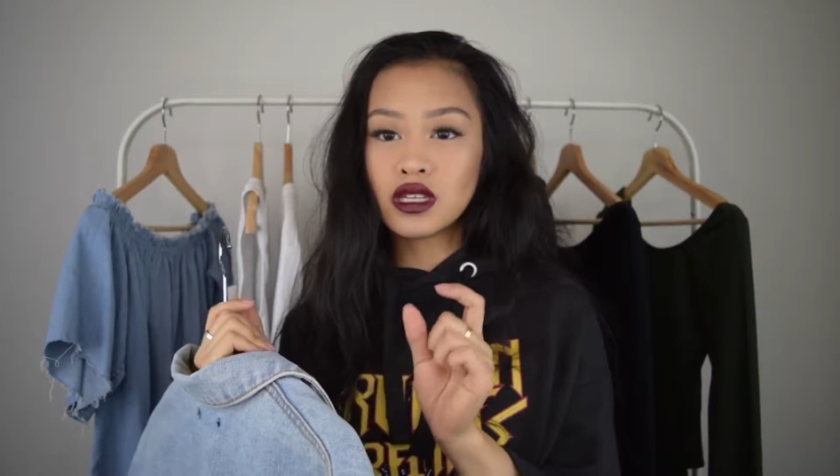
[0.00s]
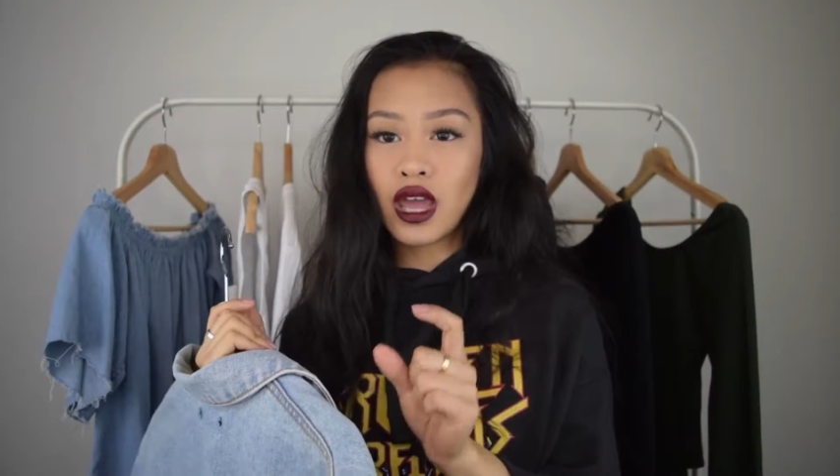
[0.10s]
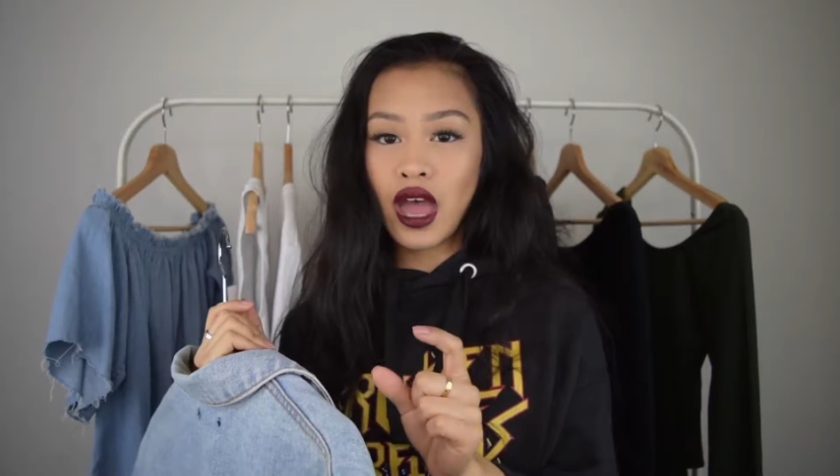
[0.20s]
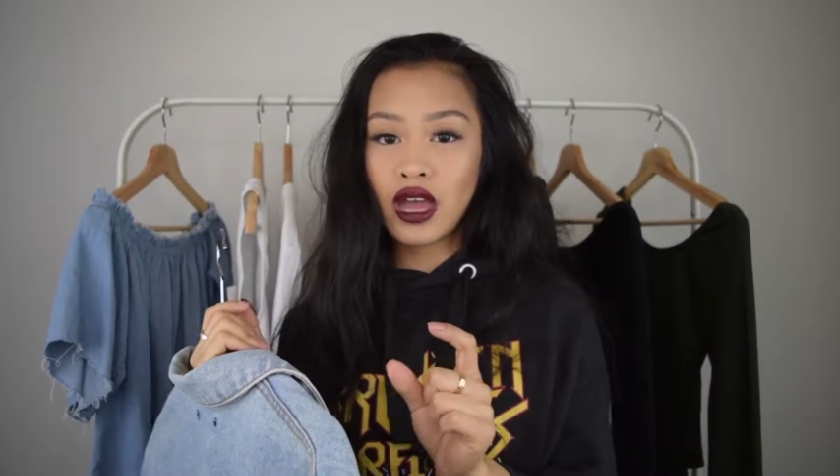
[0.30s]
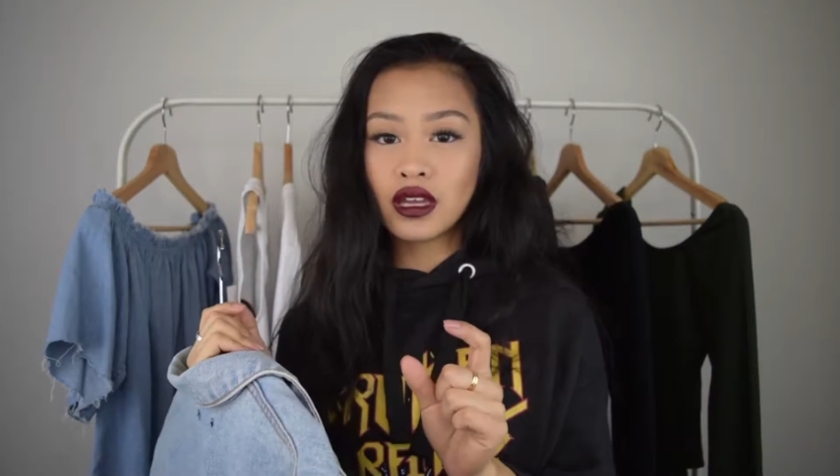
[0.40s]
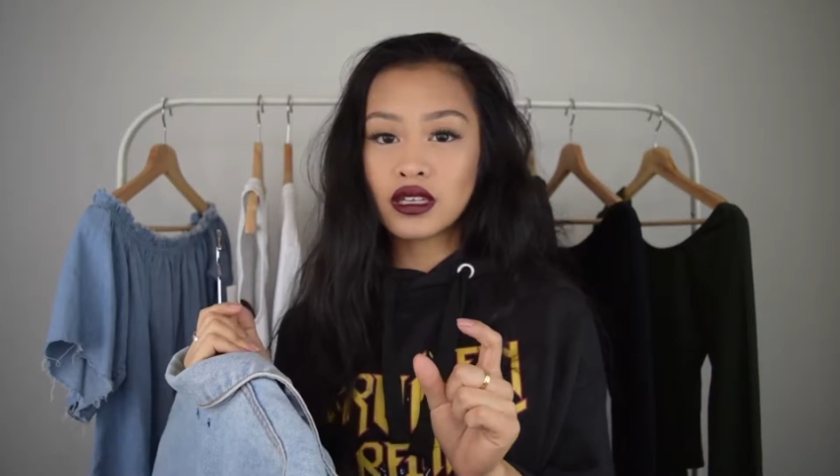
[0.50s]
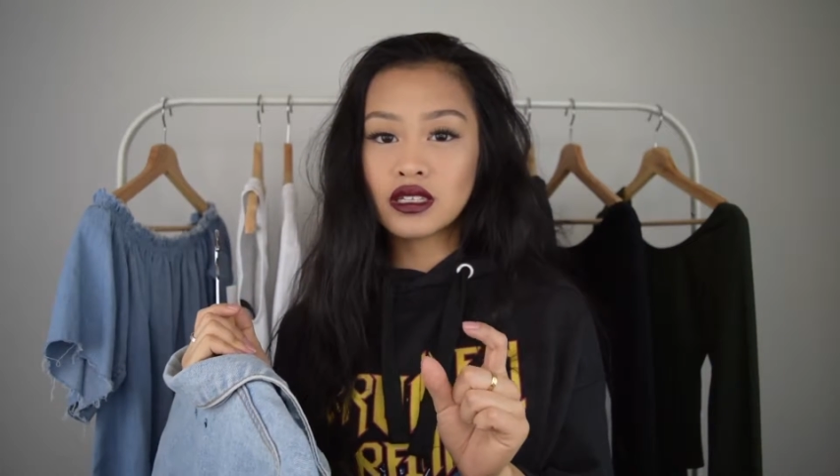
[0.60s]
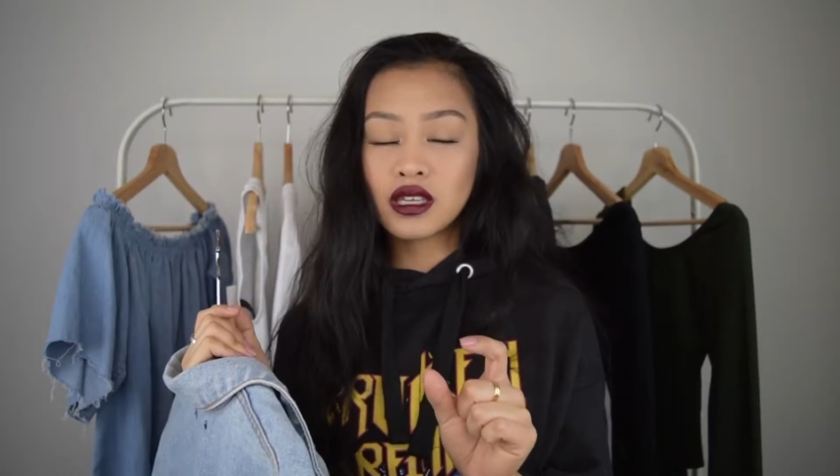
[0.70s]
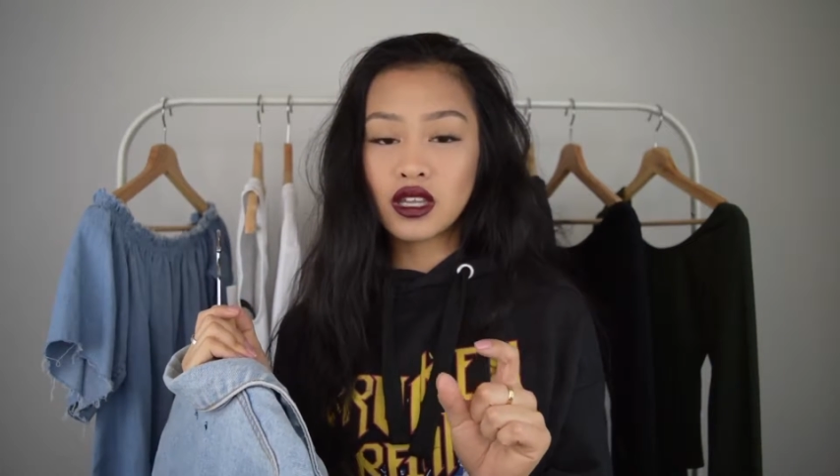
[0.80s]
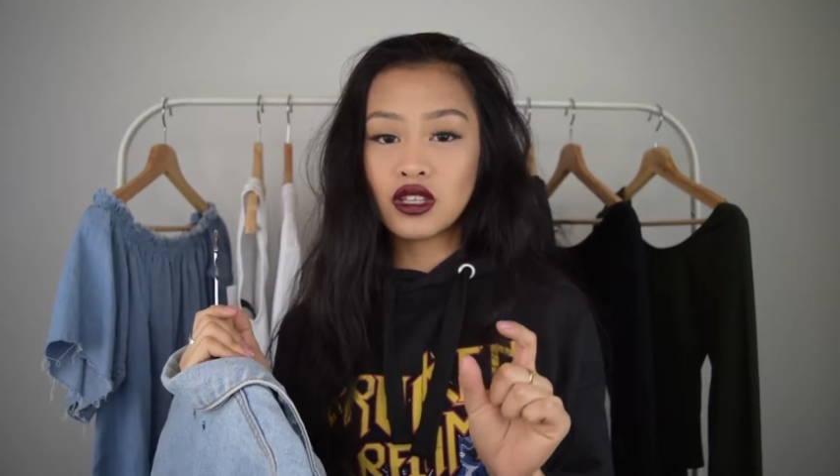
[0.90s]
tag
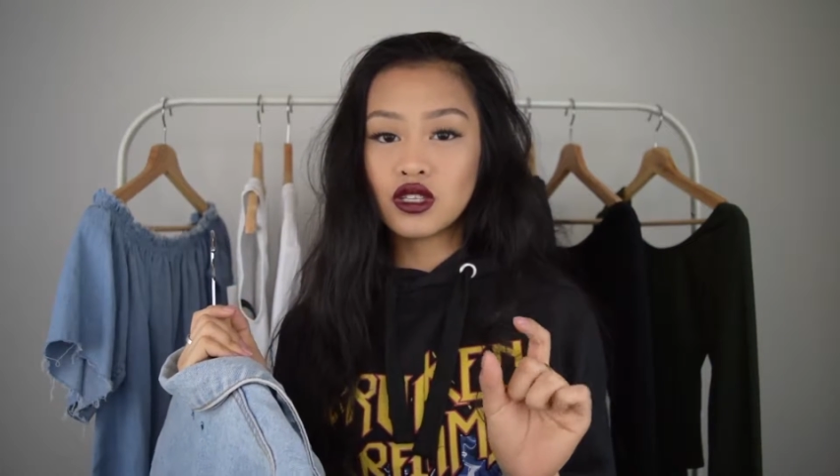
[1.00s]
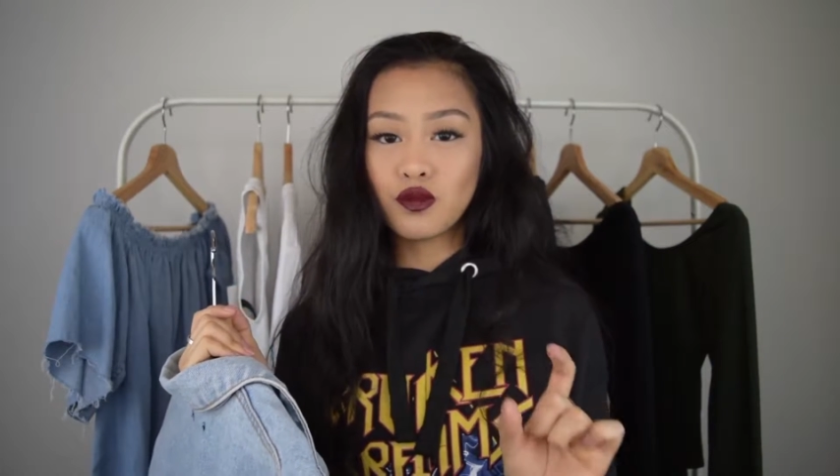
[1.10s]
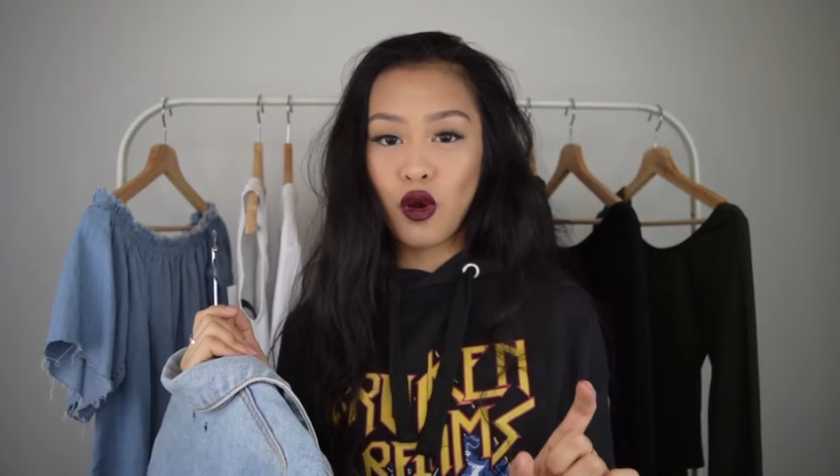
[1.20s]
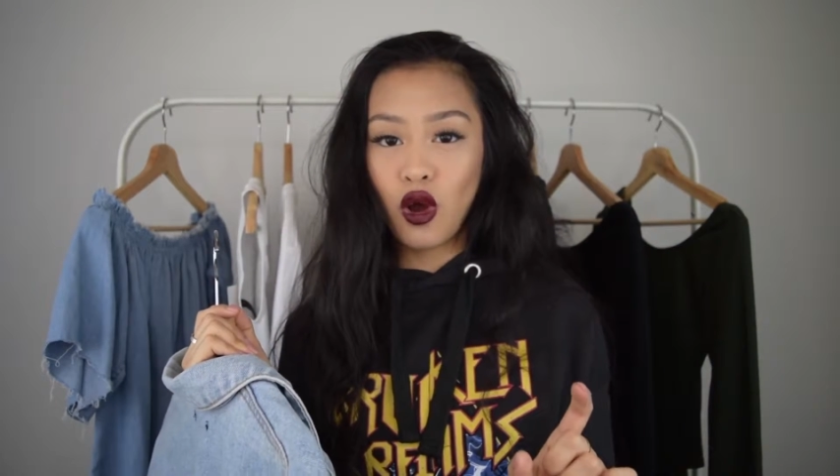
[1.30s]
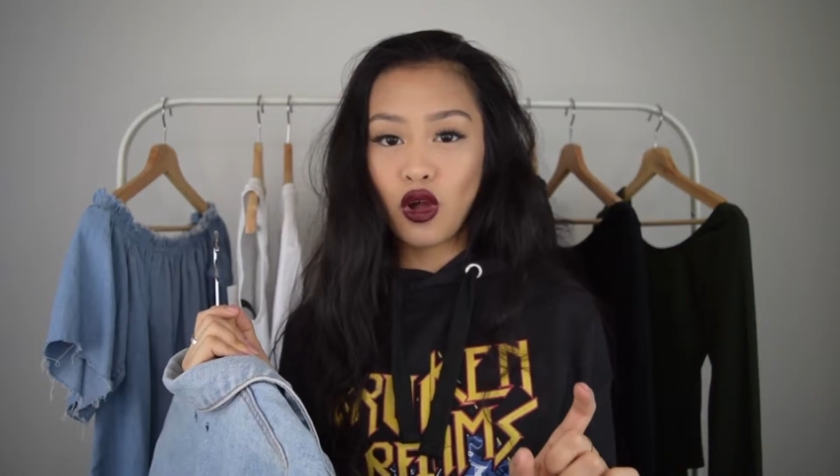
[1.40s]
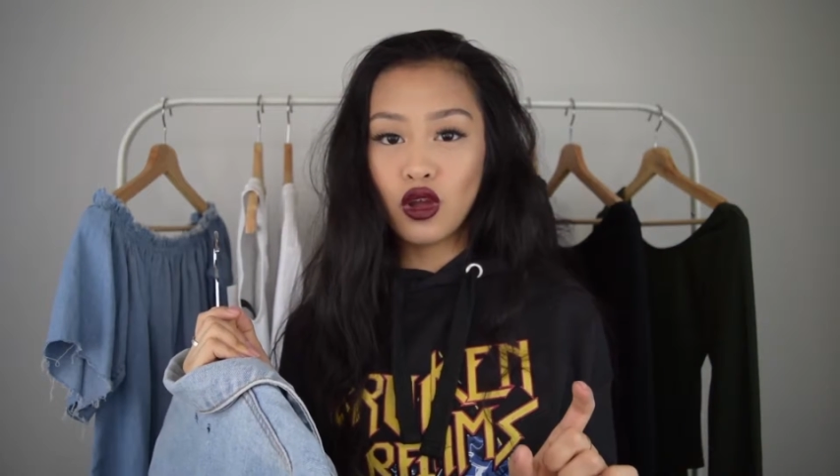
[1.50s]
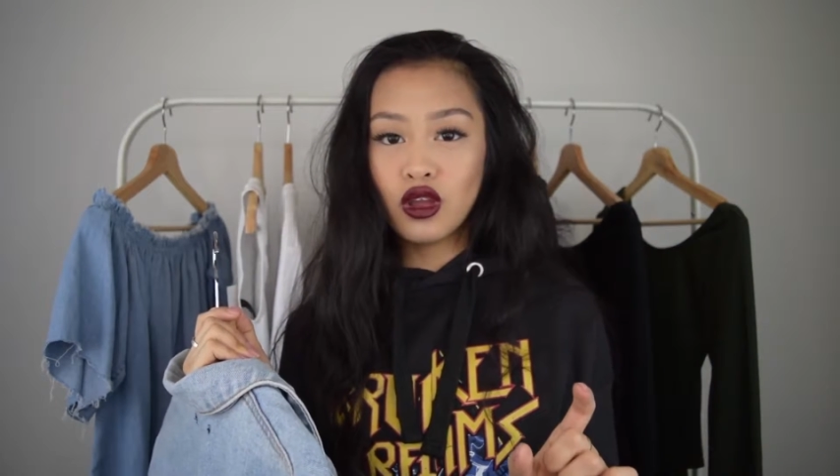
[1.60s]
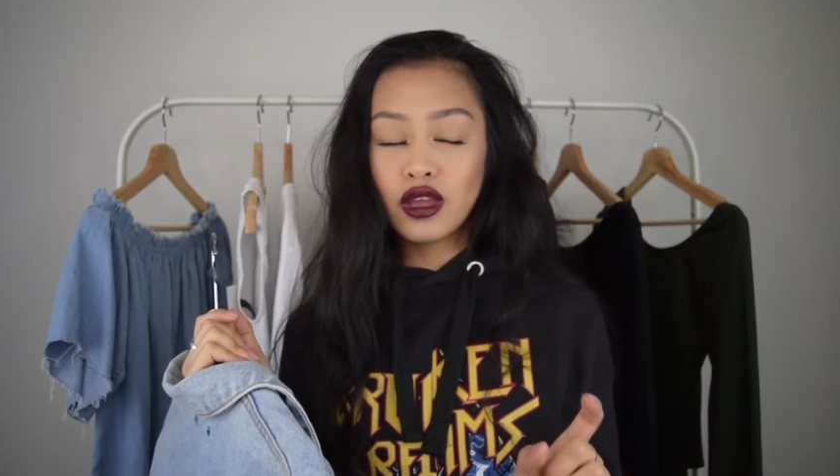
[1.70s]
said small,